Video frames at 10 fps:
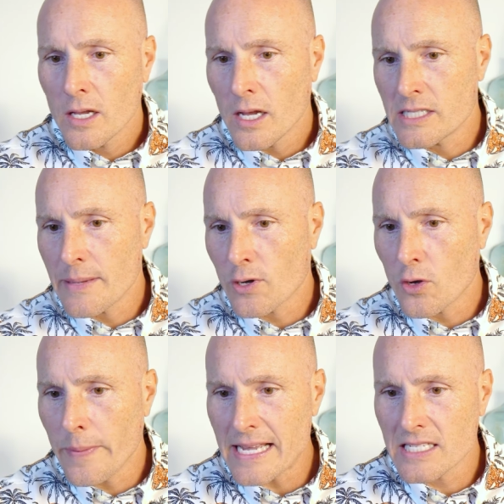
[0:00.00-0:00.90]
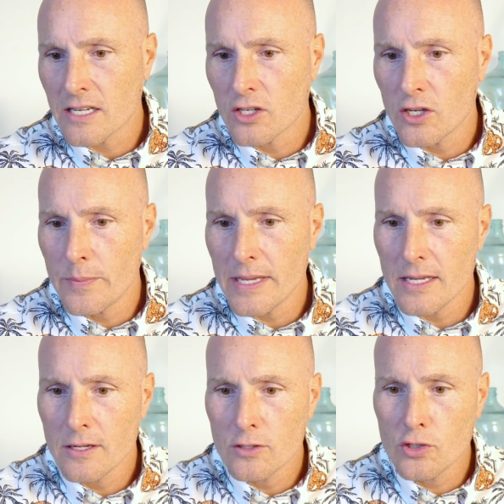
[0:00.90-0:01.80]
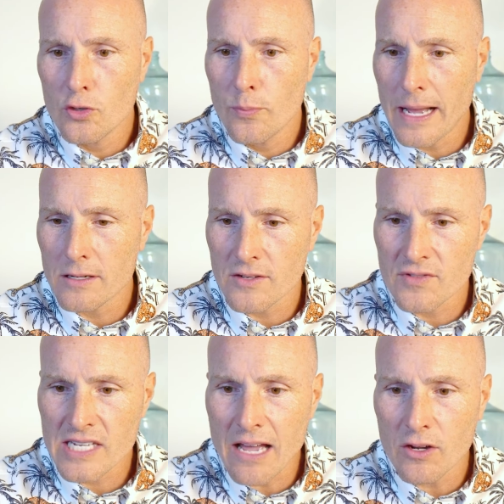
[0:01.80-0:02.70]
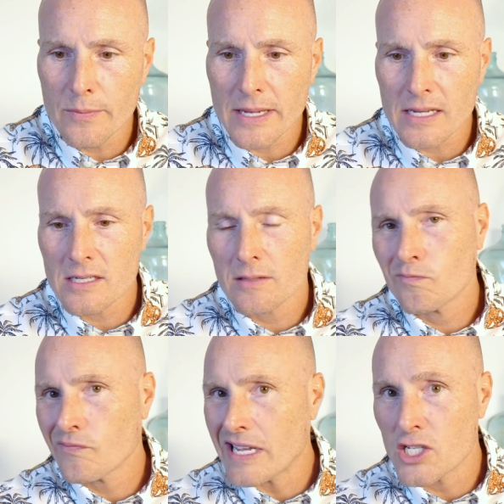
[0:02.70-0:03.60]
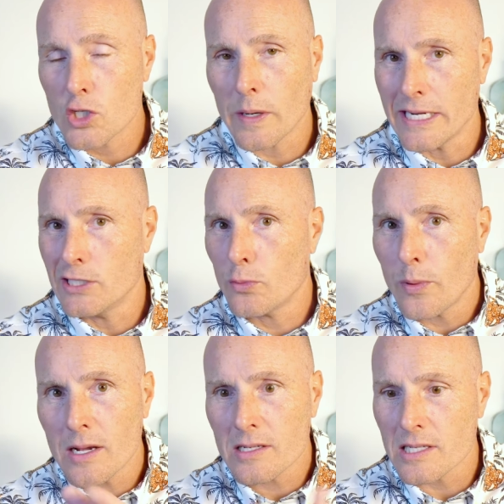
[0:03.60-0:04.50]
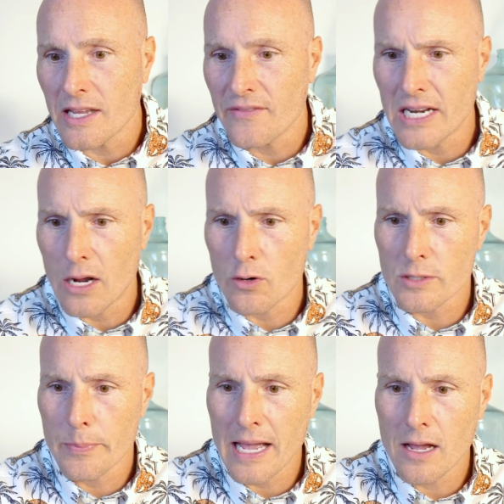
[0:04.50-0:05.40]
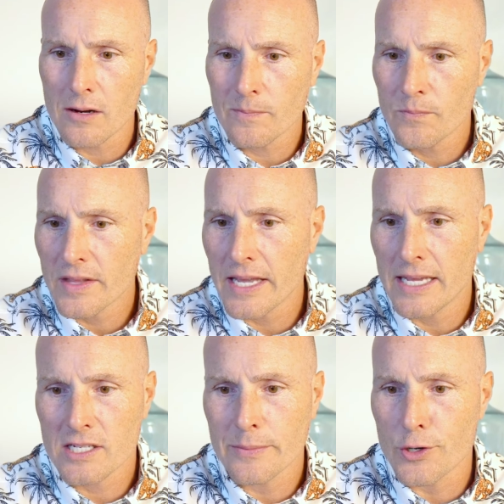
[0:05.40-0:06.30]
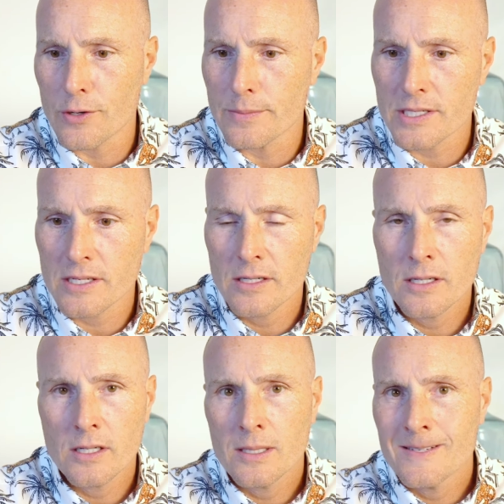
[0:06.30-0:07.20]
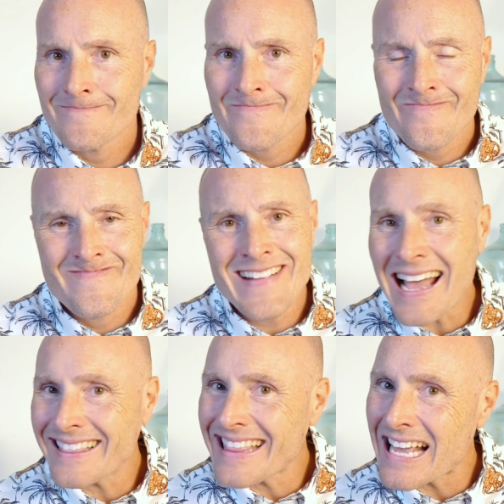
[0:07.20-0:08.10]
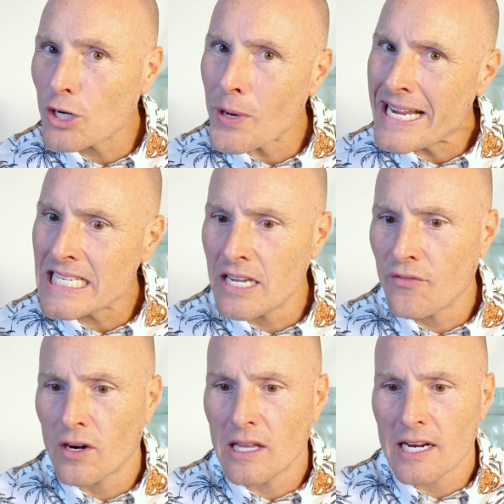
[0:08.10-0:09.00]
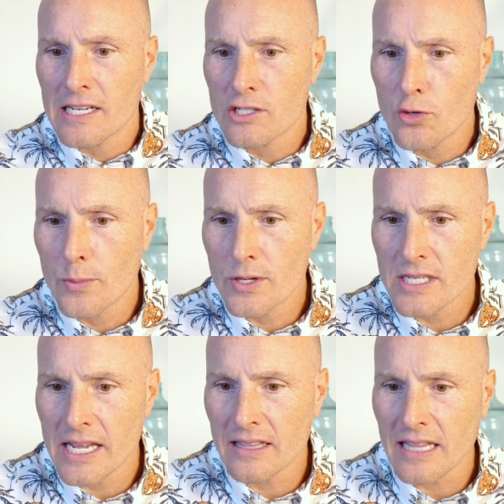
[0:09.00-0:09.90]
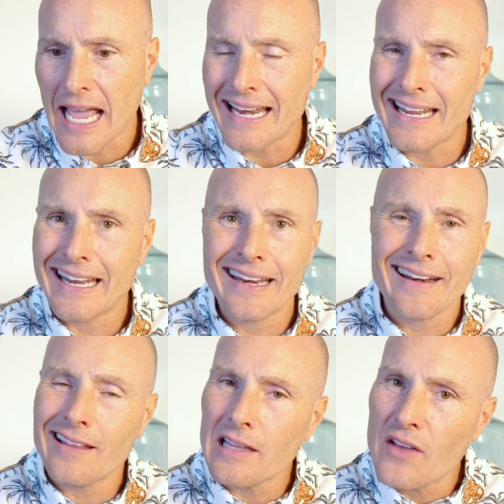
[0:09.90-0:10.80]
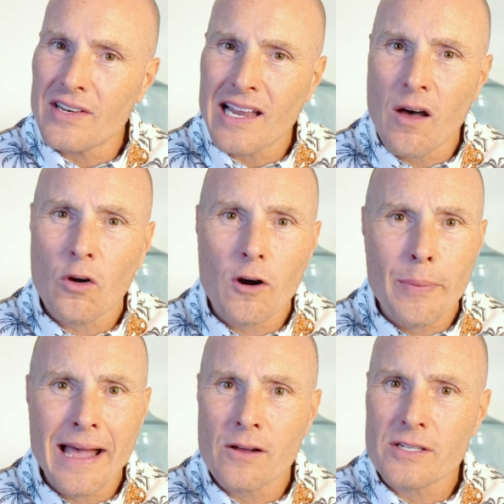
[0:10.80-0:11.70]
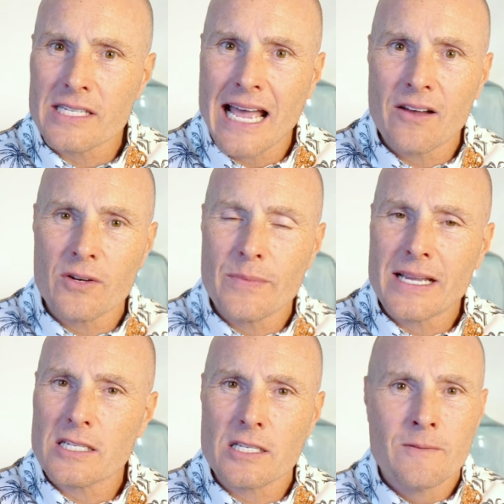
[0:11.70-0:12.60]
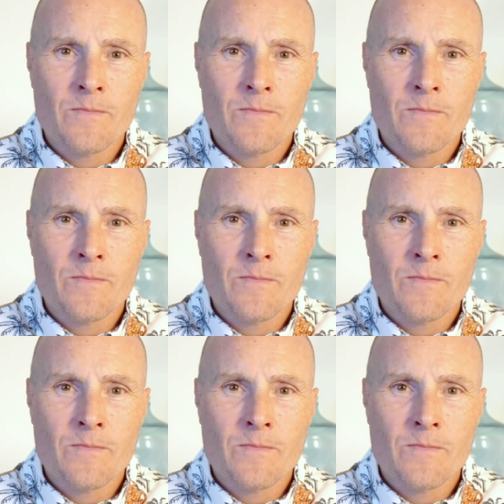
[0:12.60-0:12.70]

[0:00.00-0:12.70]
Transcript: A typical basket could be 2 pounds of salad mix. That's $22, $11 a pound, and some herbs. Not that crazy for a lot of consumers to hit that. And $11 a pound salad mix,